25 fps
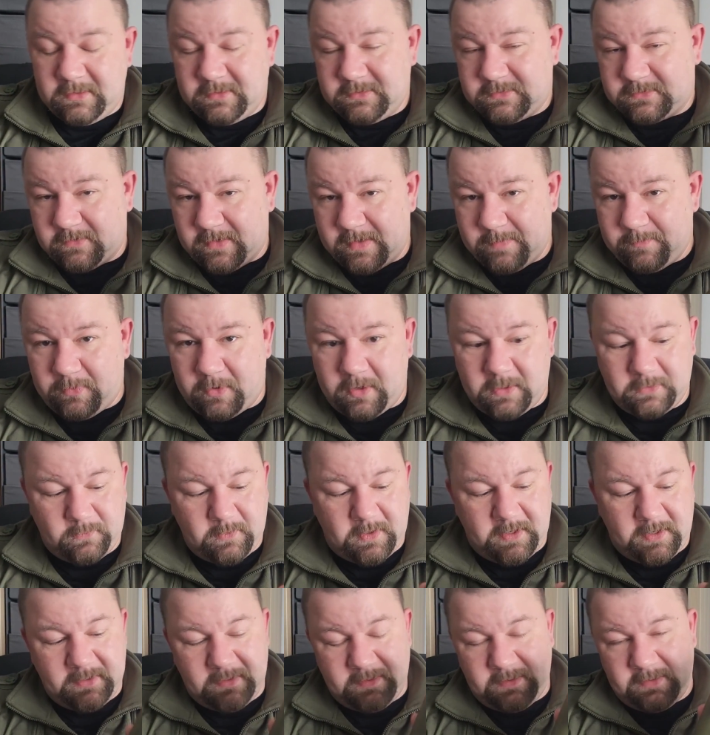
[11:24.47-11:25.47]
So I bought
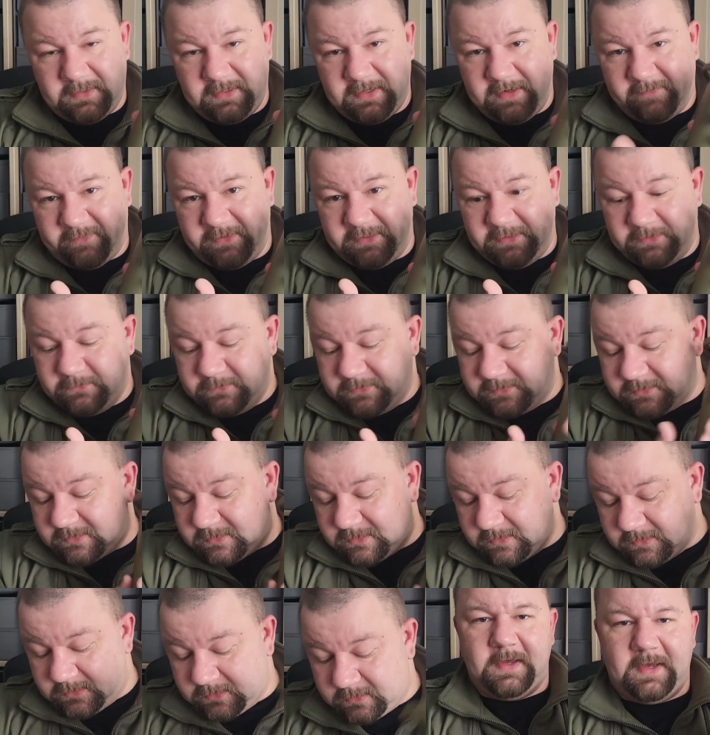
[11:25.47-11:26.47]
one, never
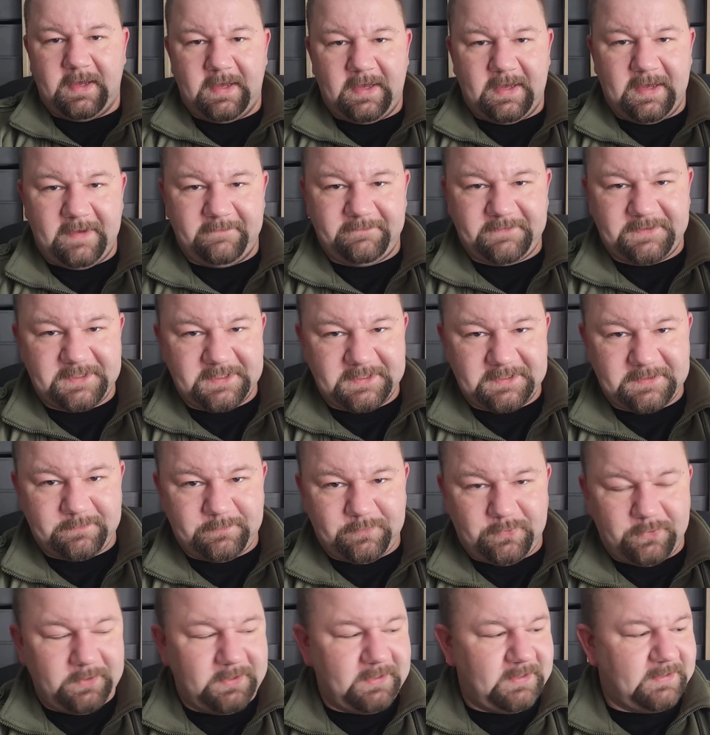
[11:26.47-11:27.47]
used. I've just
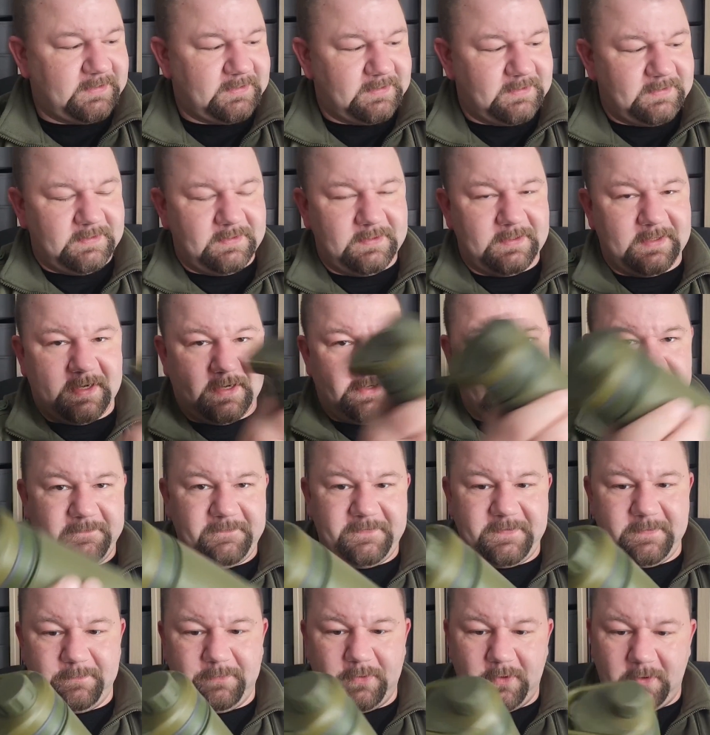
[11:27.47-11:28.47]
put it out of
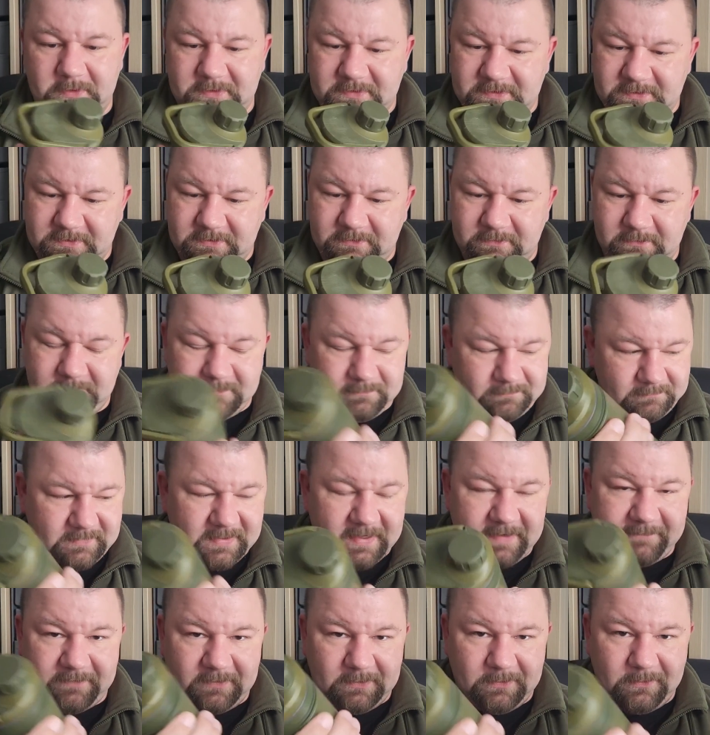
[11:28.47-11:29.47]
the box to
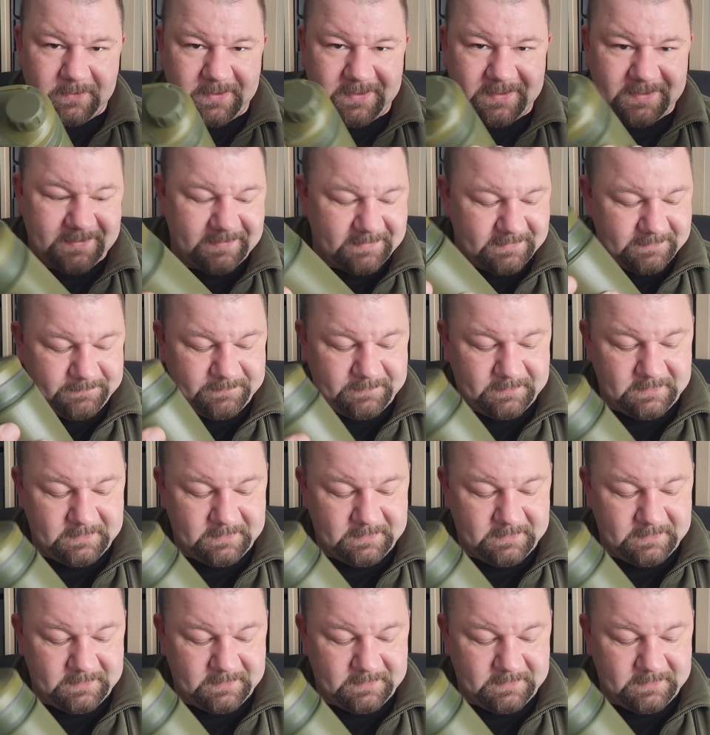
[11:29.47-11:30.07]
have a look at it.